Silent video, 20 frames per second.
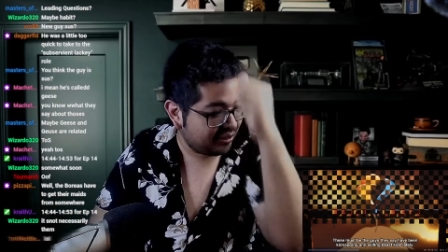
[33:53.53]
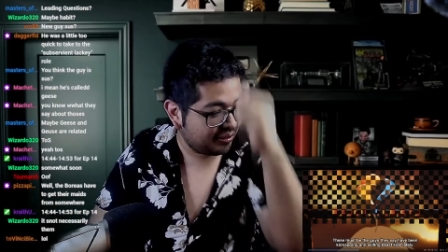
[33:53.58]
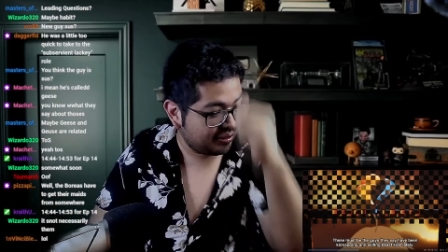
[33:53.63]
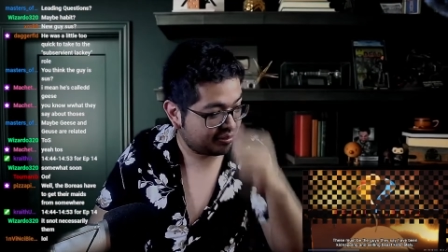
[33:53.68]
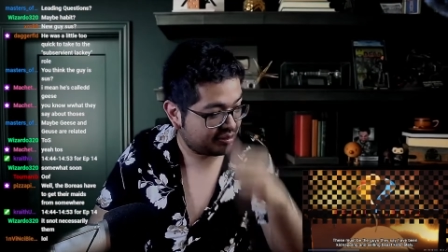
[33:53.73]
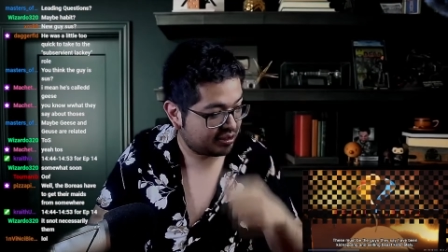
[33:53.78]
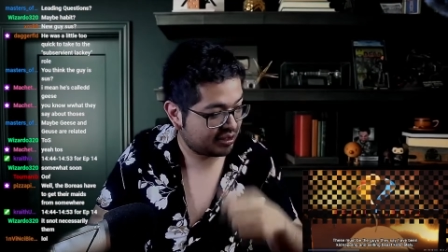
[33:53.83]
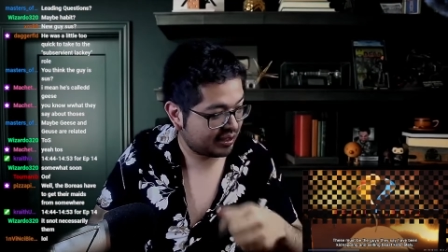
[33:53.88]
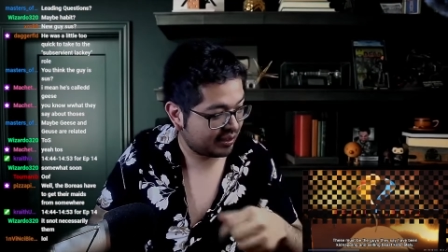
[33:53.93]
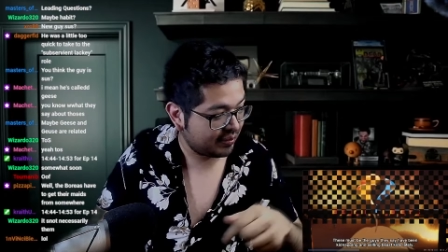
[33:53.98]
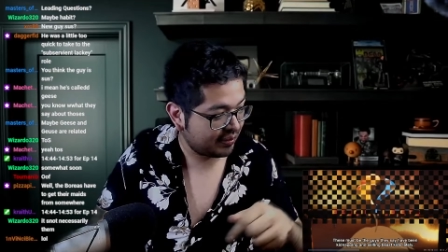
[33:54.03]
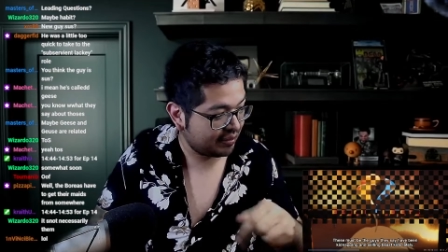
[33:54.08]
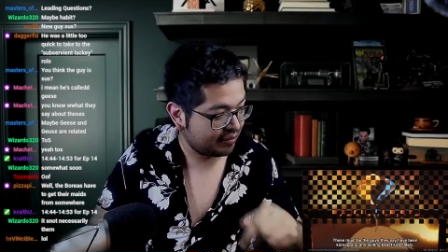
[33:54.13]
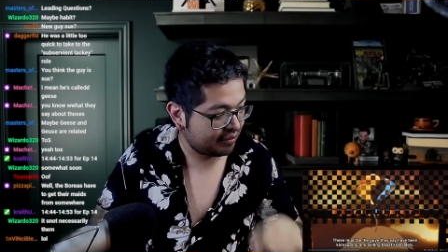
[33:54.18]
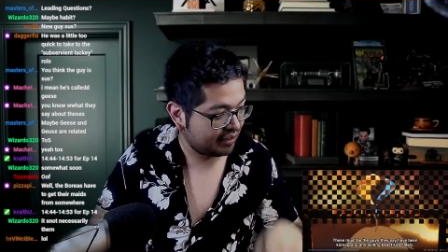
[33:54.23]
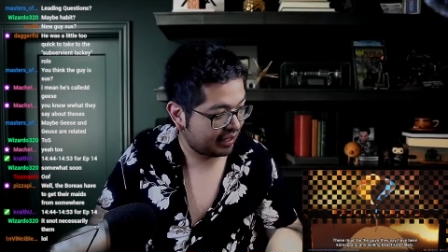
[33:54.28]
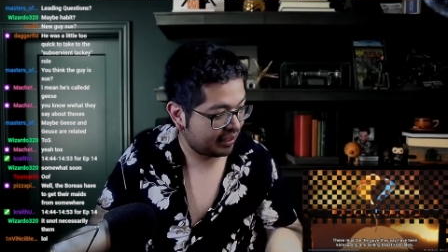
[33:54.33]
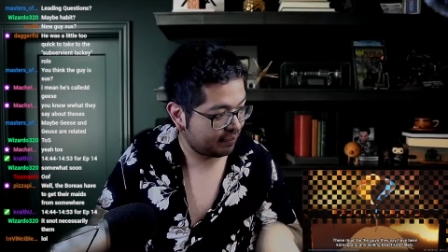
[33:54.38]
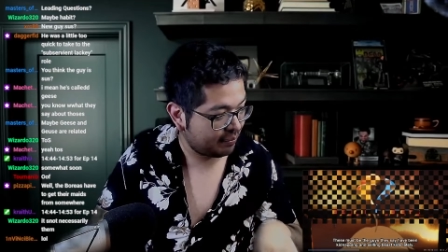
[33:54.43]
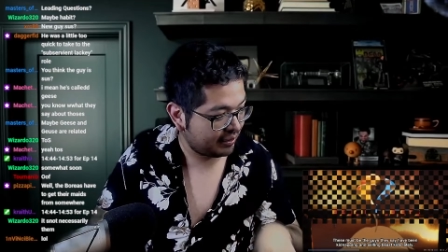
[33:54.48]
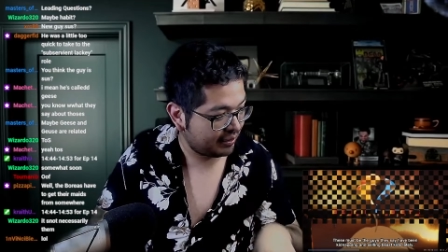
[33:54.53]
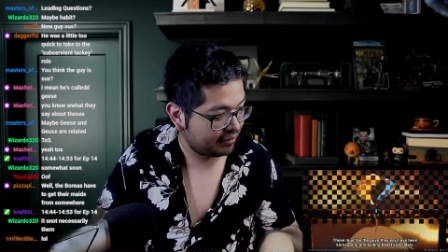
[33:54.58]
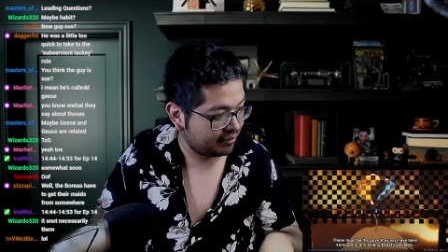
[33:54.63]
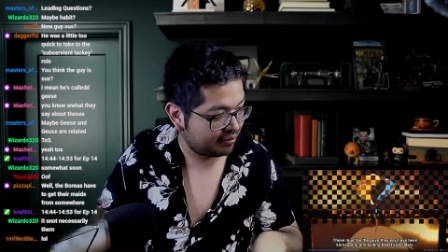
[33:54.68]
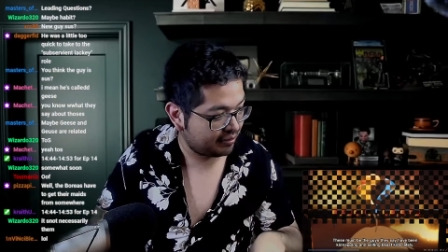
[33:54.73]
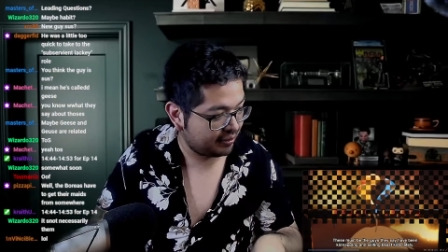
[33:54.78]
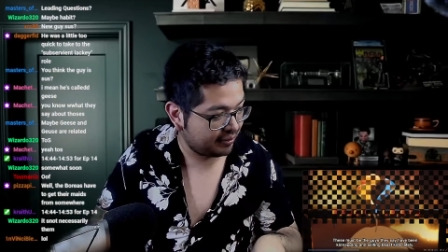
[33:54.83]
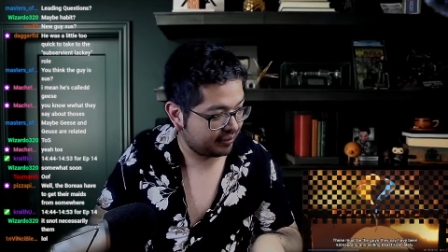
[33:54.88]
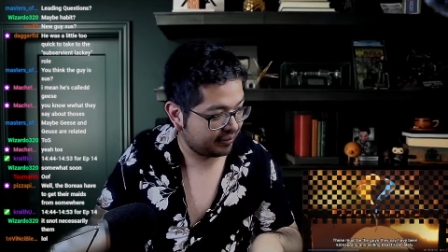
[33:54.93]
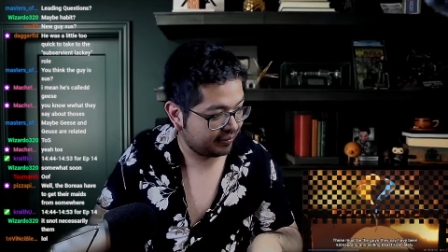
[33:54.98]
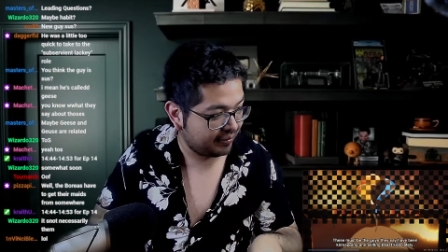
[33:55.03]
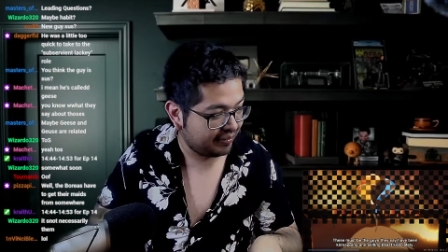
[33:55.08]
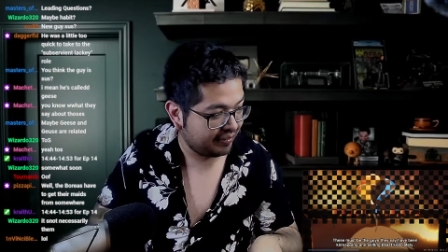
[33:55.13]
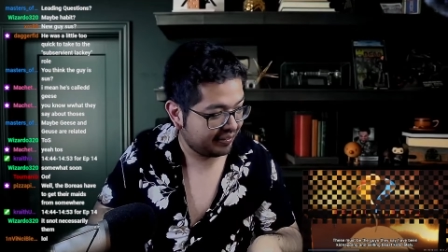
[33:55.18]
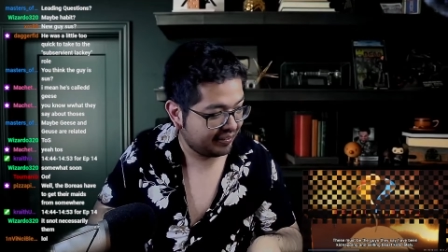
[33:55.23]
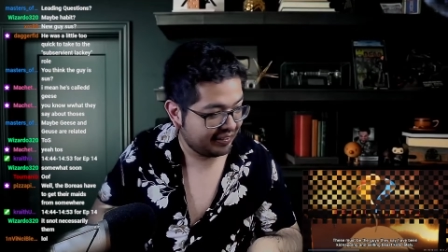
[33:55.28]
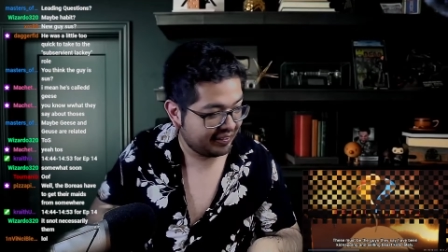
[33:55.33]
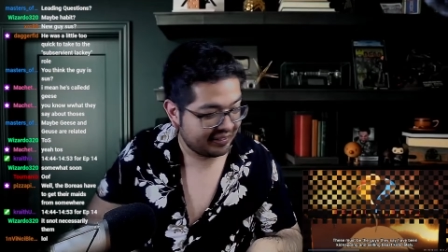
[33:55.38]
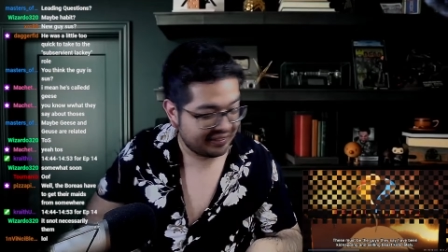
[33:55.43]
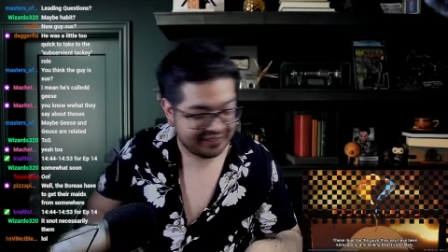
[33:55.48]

Oh, it's TOS happening soon.